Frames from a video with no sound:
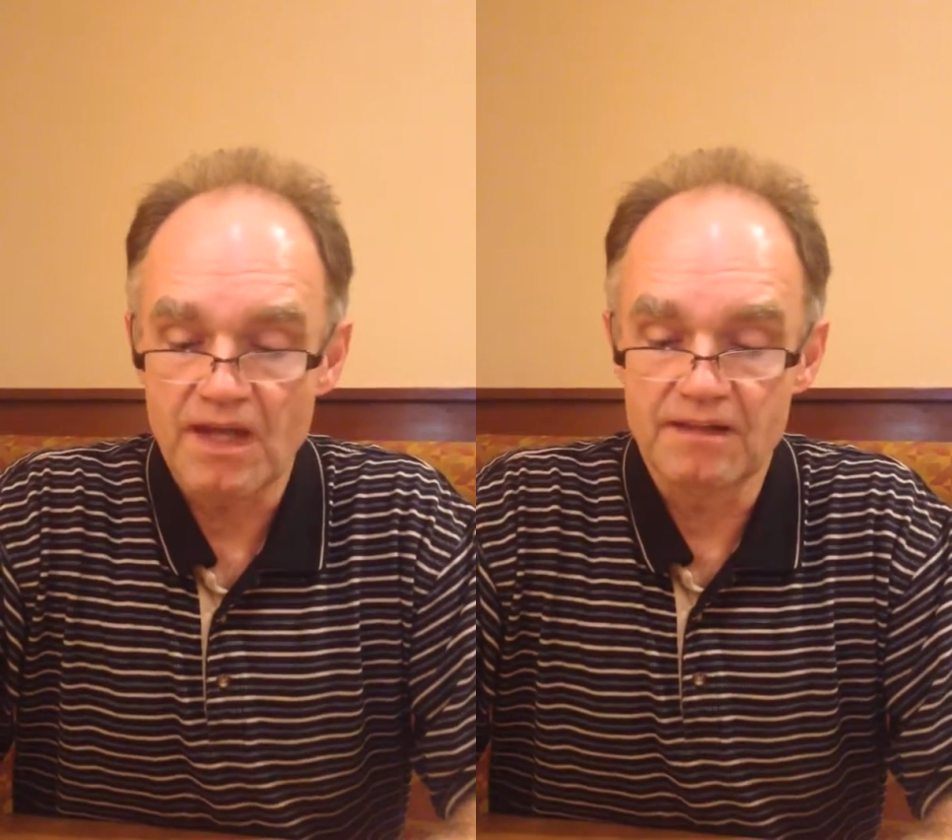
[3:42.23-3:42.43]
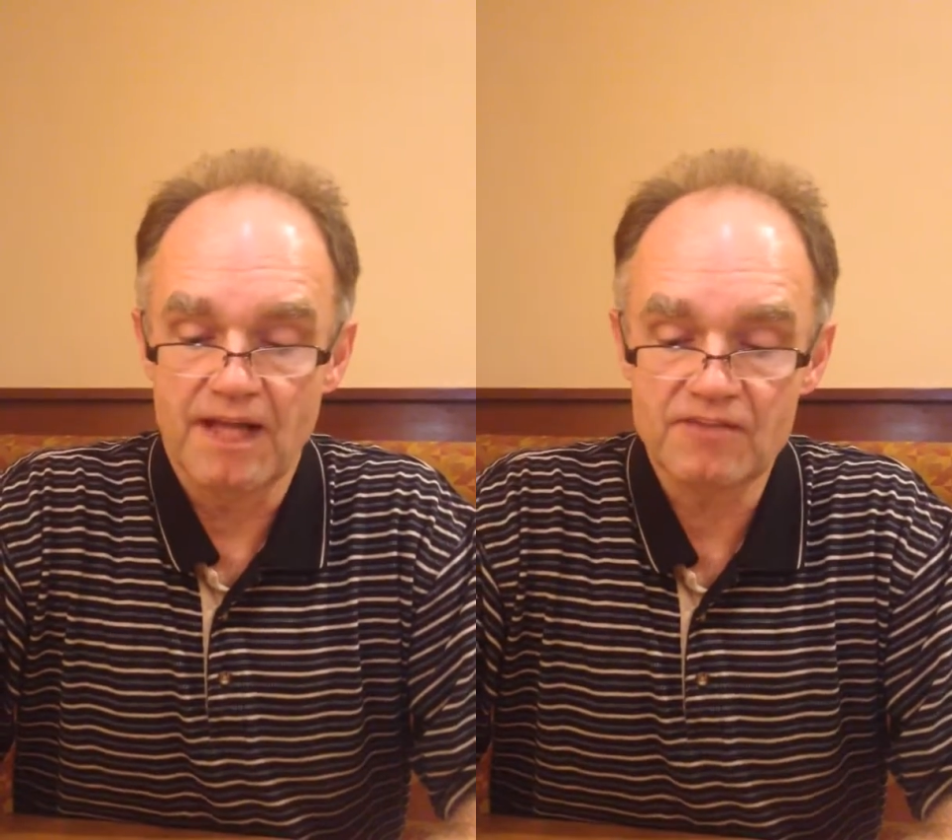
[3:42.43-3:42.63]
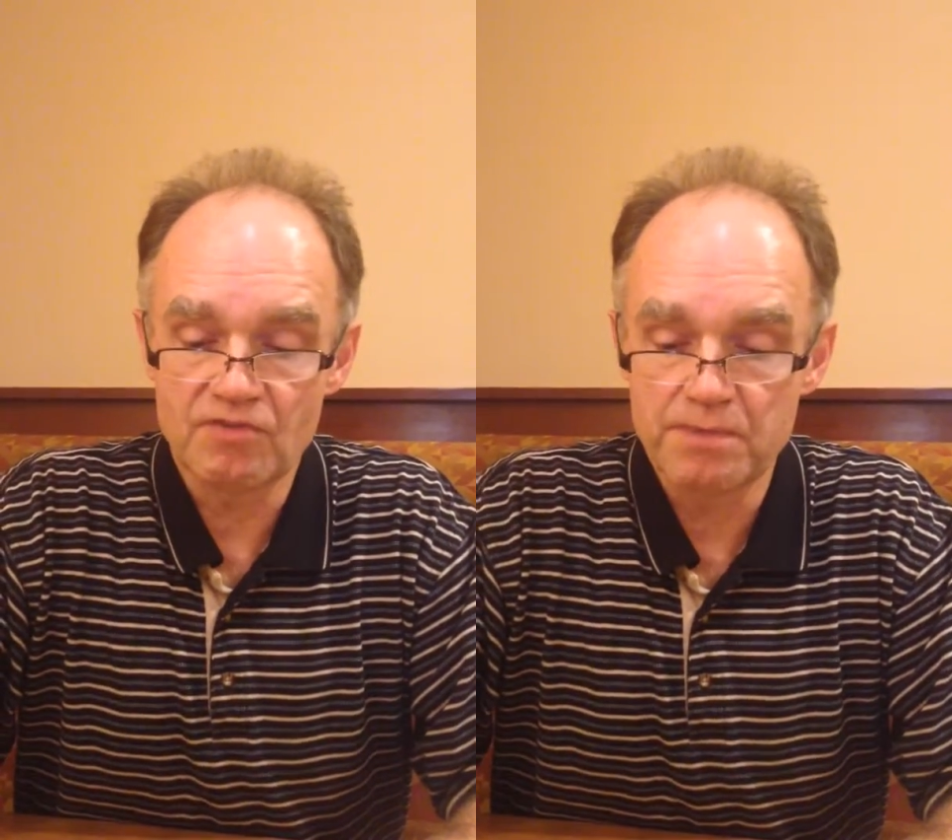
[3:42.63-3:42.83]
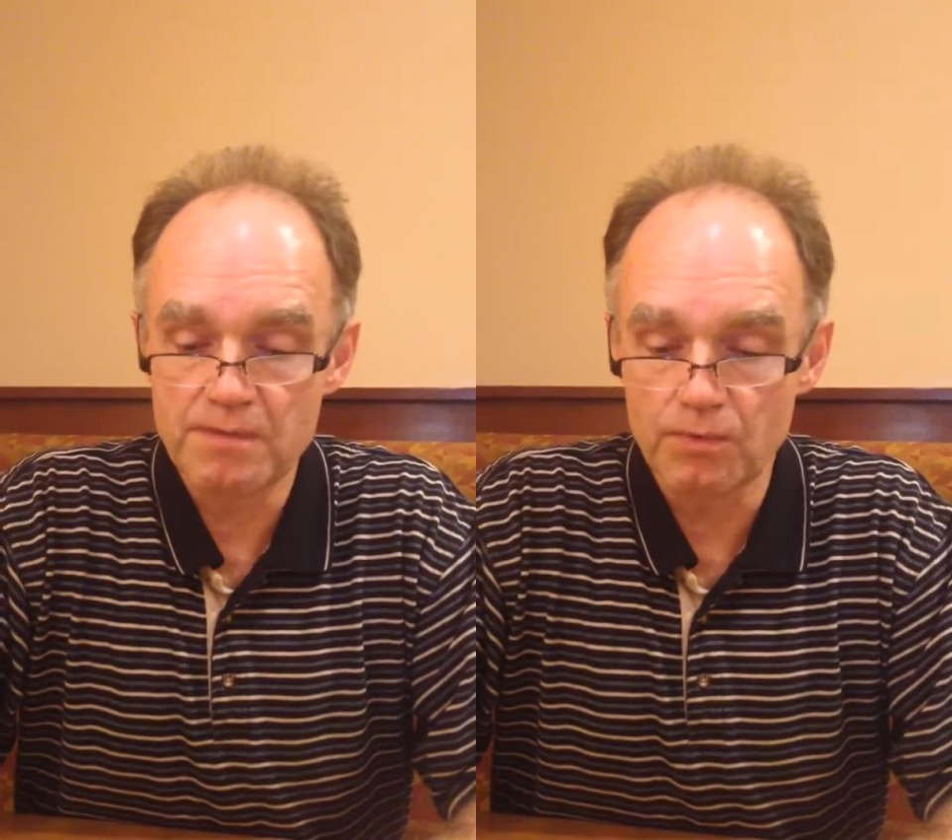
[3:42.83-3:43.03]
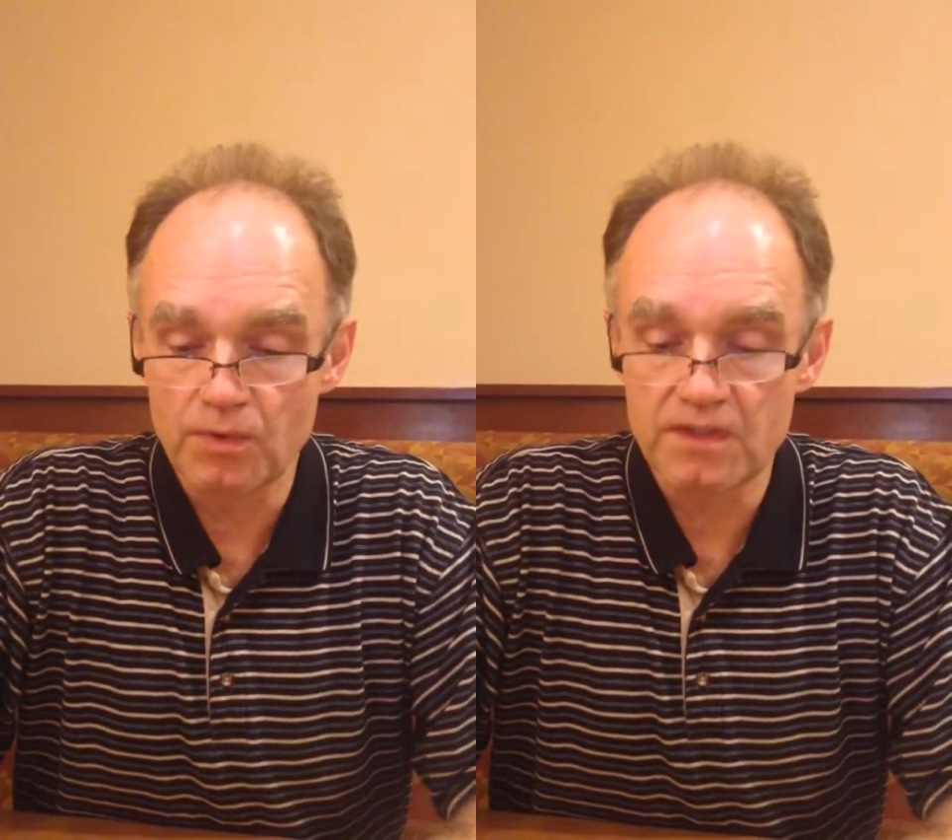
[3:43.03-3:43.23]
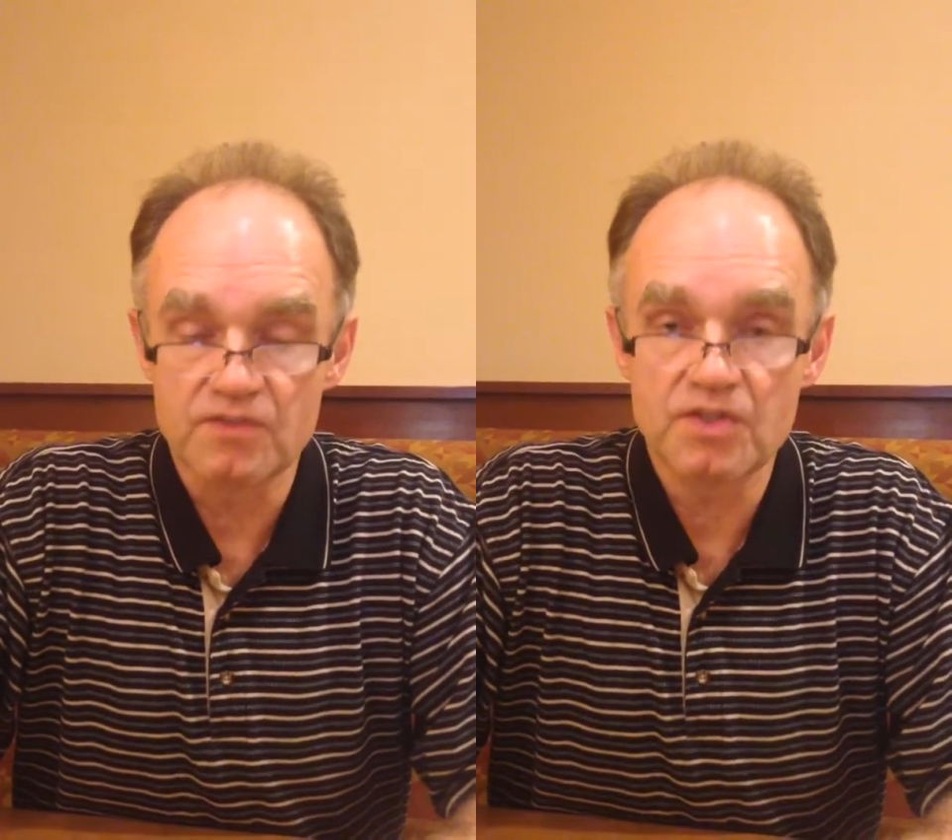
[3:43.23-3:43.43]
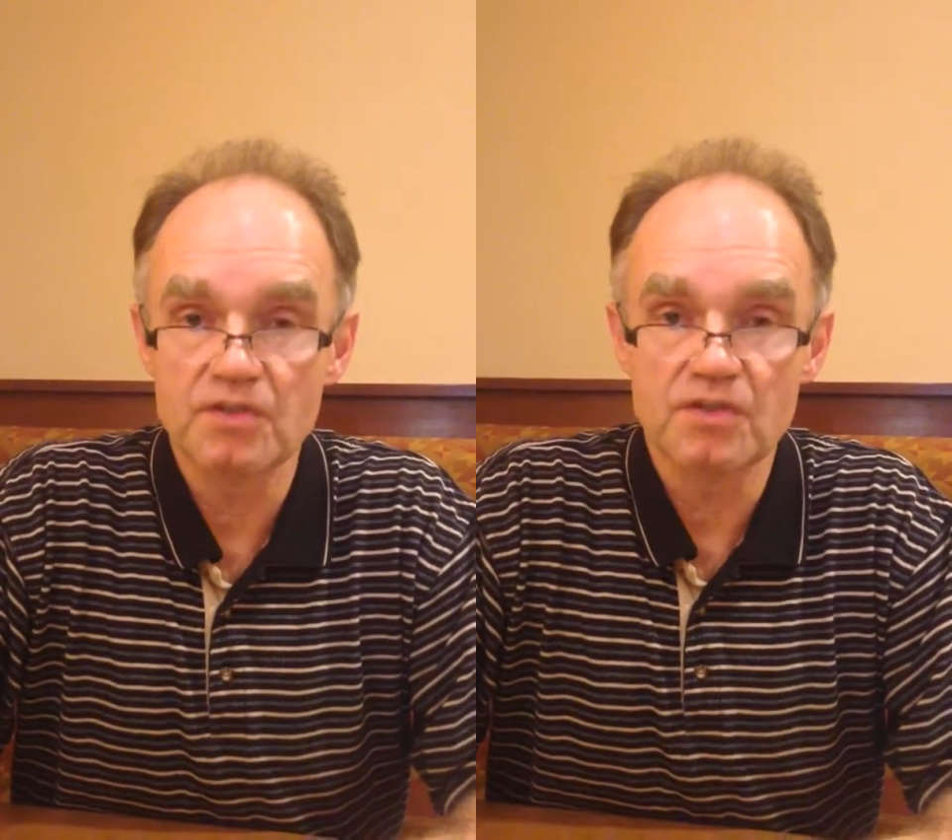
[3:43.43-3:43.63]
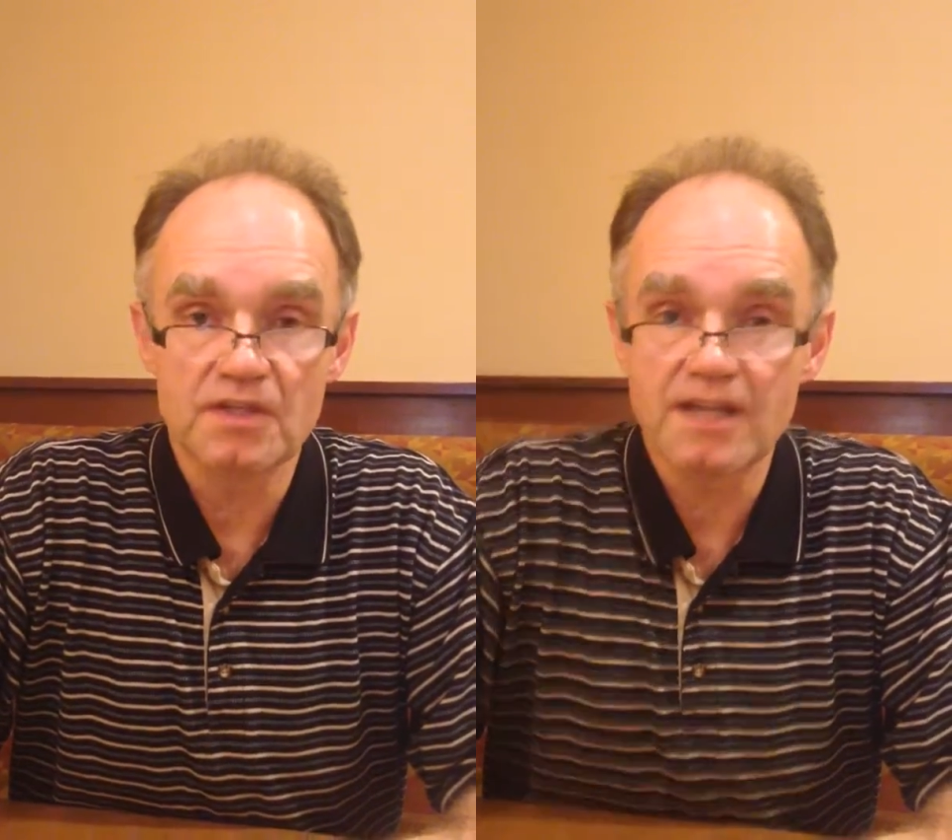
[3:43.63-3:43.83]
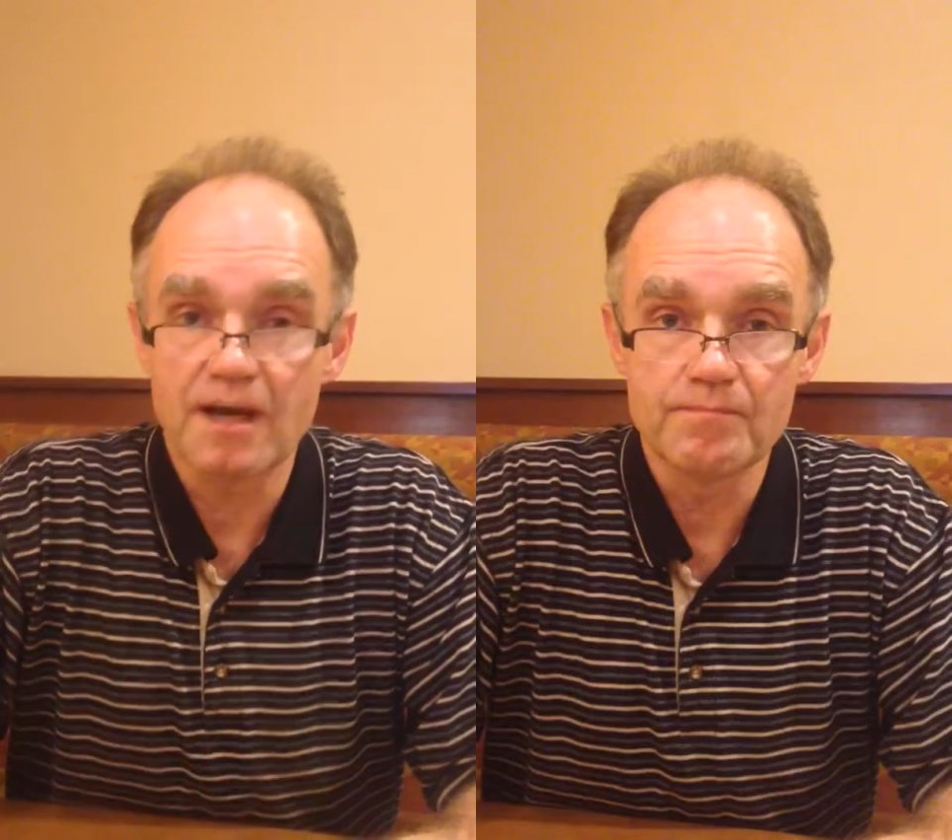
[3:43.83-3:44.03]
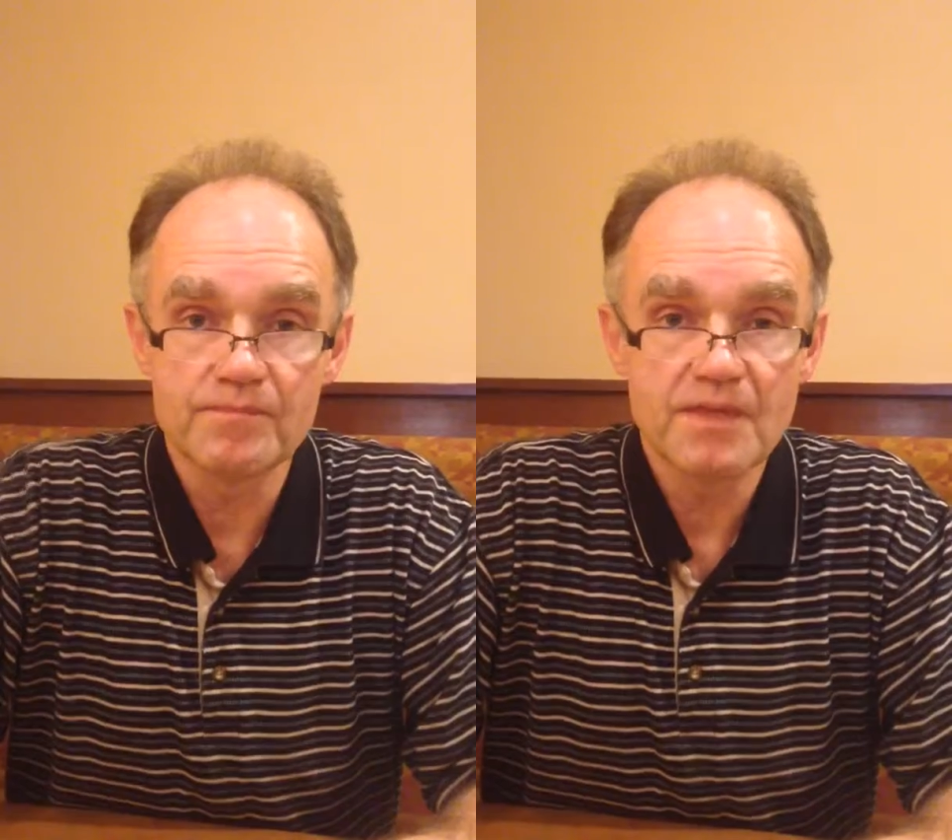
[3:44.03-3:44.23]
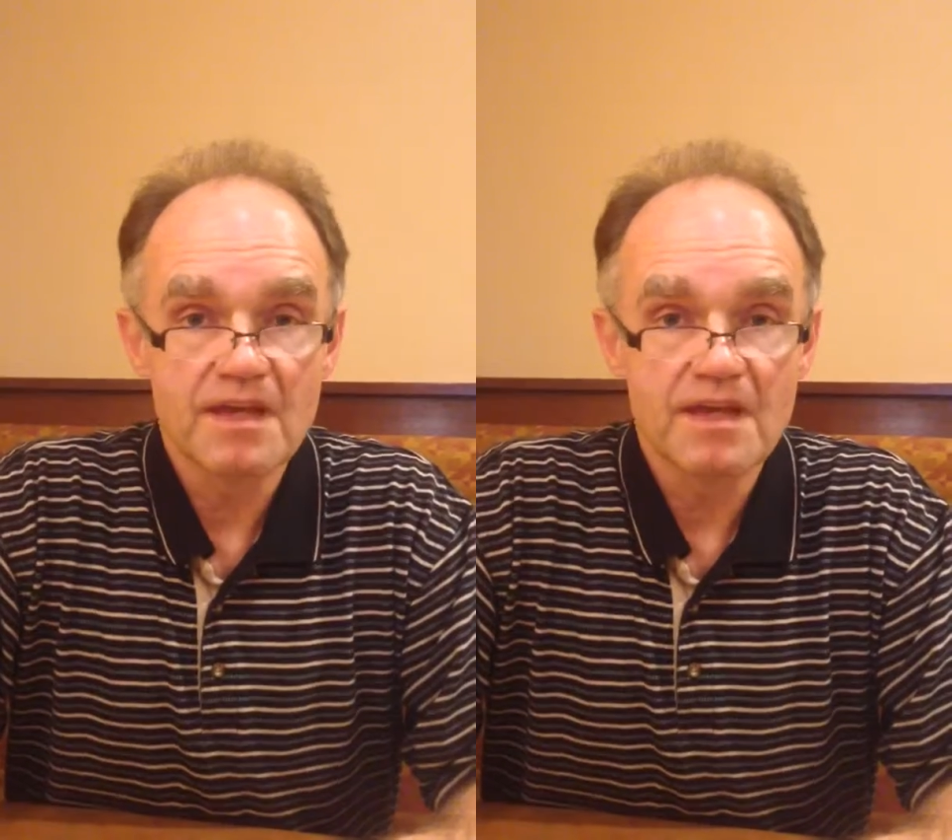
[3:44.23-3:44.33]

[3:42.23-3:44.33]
and lots of people will continue to come.